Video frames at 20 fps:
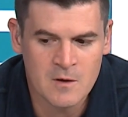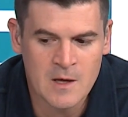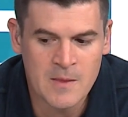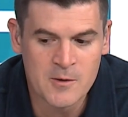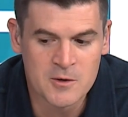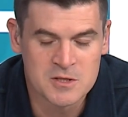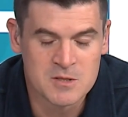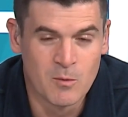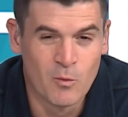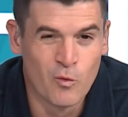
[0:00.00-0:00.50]

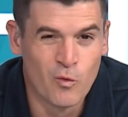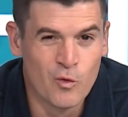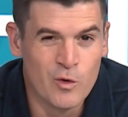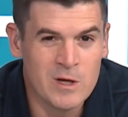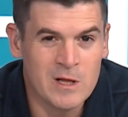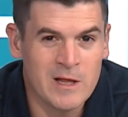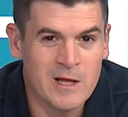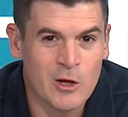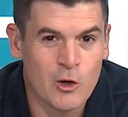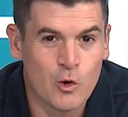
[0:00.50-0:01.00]
and there's some
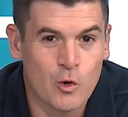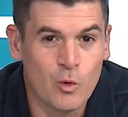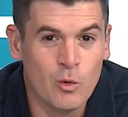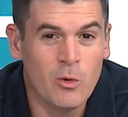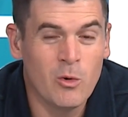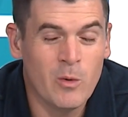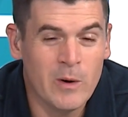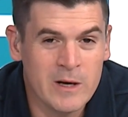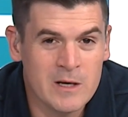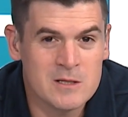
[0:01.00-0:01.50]
really
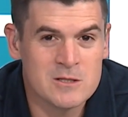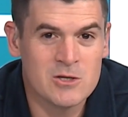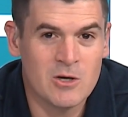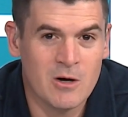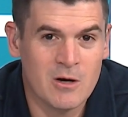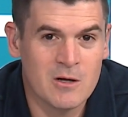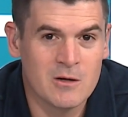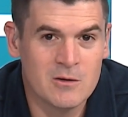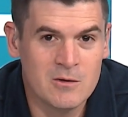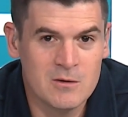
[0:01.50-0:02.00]
cool ways
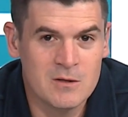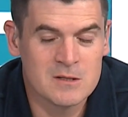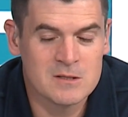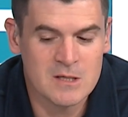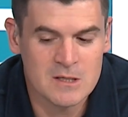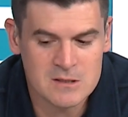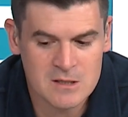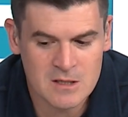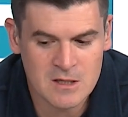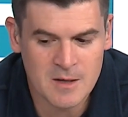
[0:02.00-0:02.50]
y'all can do
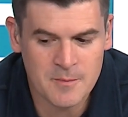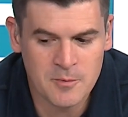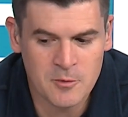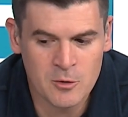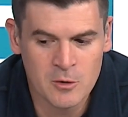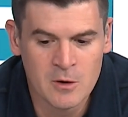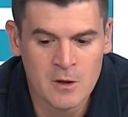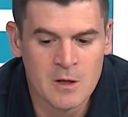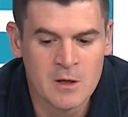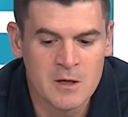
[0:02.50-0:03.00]
this as a
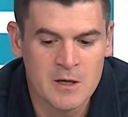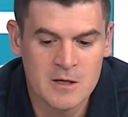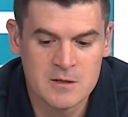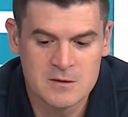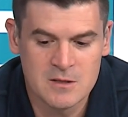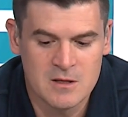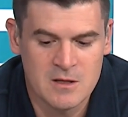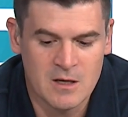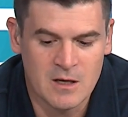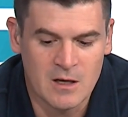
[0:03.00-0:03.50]
couple.
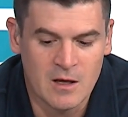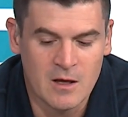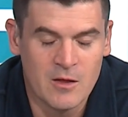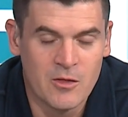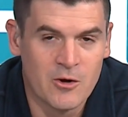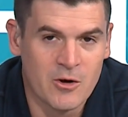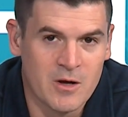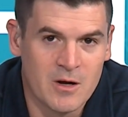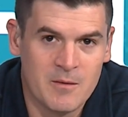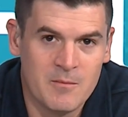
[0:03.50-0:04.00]
Here's the thing:
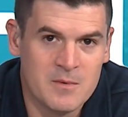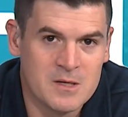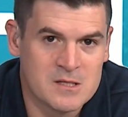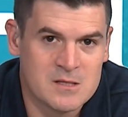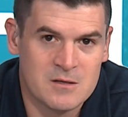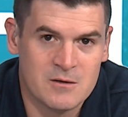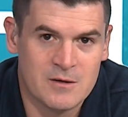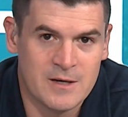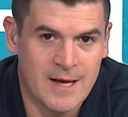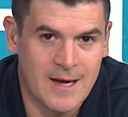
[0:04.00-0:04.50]
they're gonna
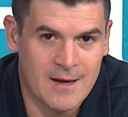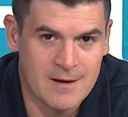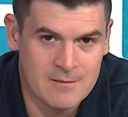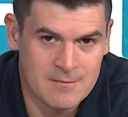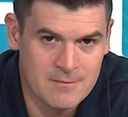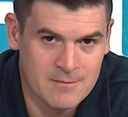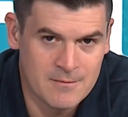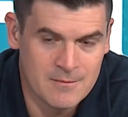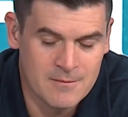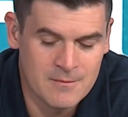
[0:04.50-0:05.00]
miss their dad.
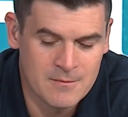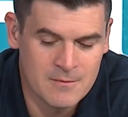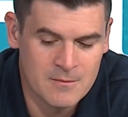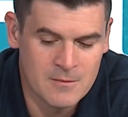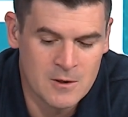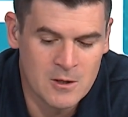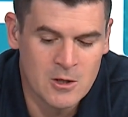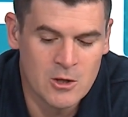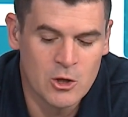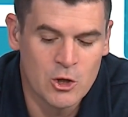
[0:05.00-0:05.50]

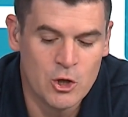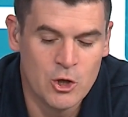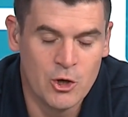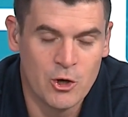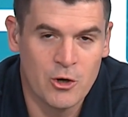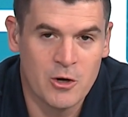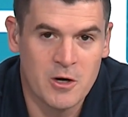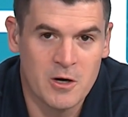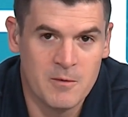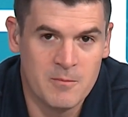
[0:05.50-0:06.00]

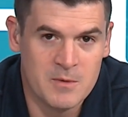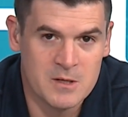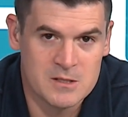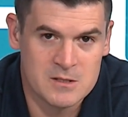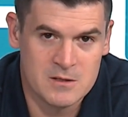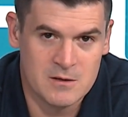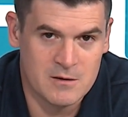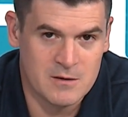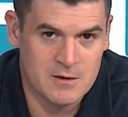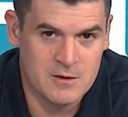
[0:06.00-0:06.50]
You're right. gonna
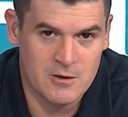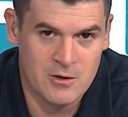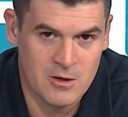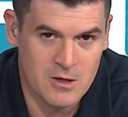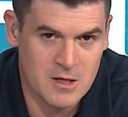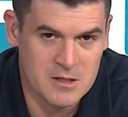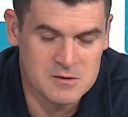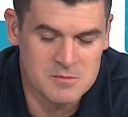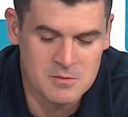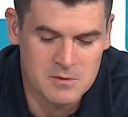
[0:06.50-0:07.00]
miss their
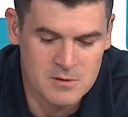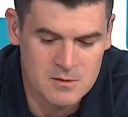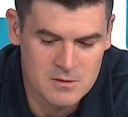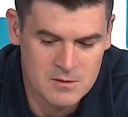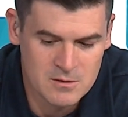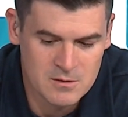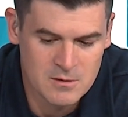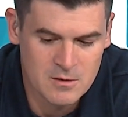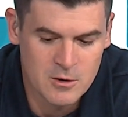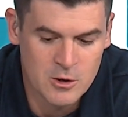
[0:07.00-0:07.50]
your
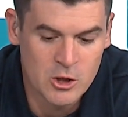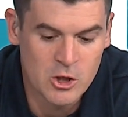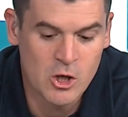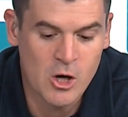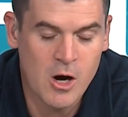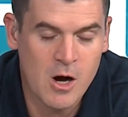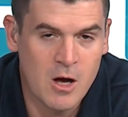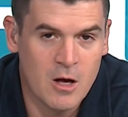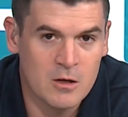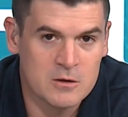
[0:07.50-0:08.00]
husband.
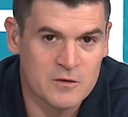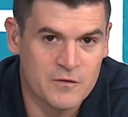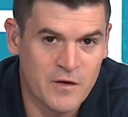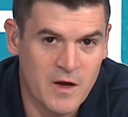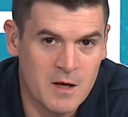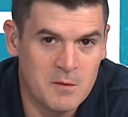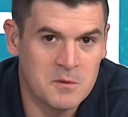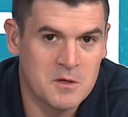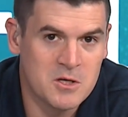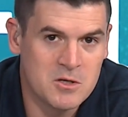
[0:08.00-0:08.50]
Y'all's
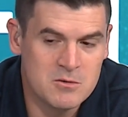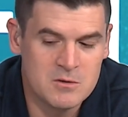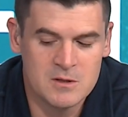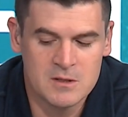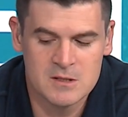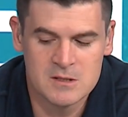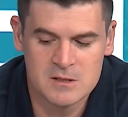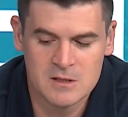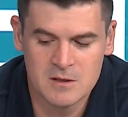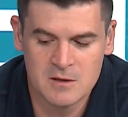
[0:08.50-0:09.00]
family
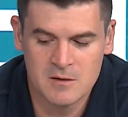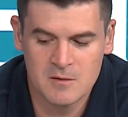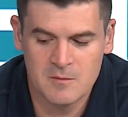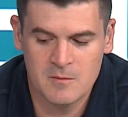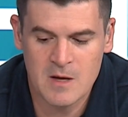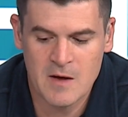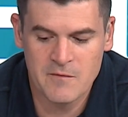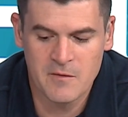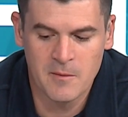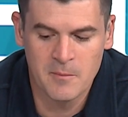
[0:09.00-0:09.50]
unit is gonna
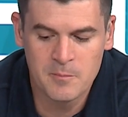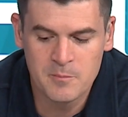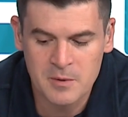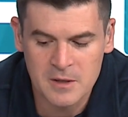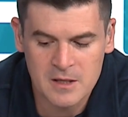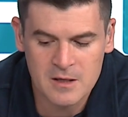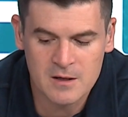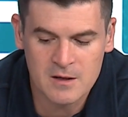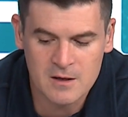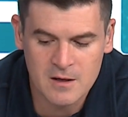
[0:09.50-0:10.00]
have a
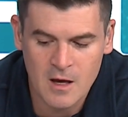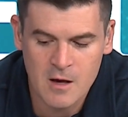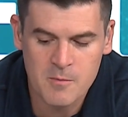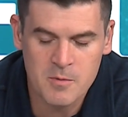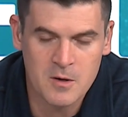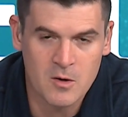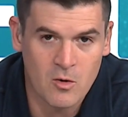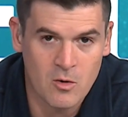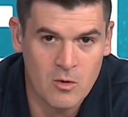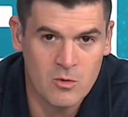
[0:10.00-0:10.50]
big
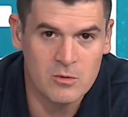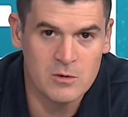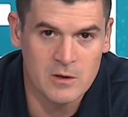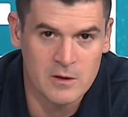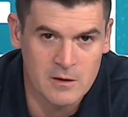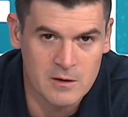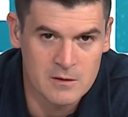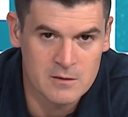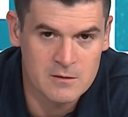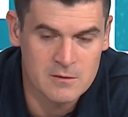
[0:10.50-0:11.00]
gaping
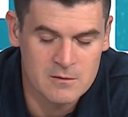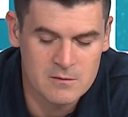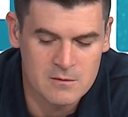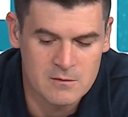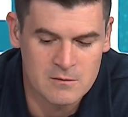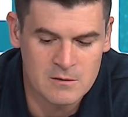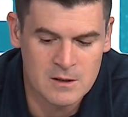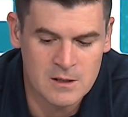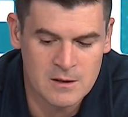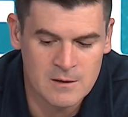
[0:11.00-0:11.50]
hole in it,
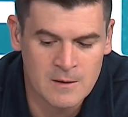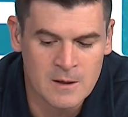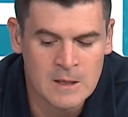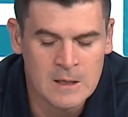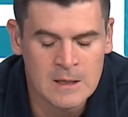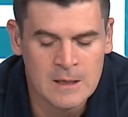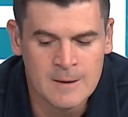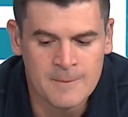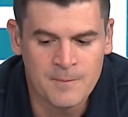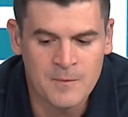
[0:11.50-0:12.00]
right?
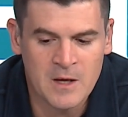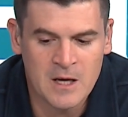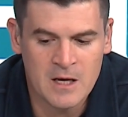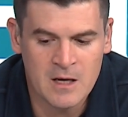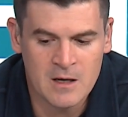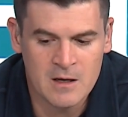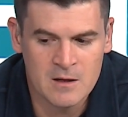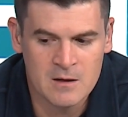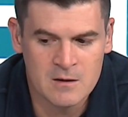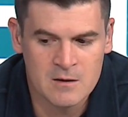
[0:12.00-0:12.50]

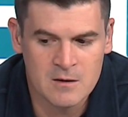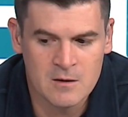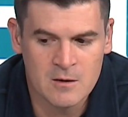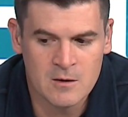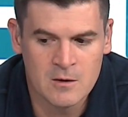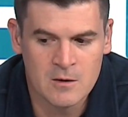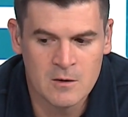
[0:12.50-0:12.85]
And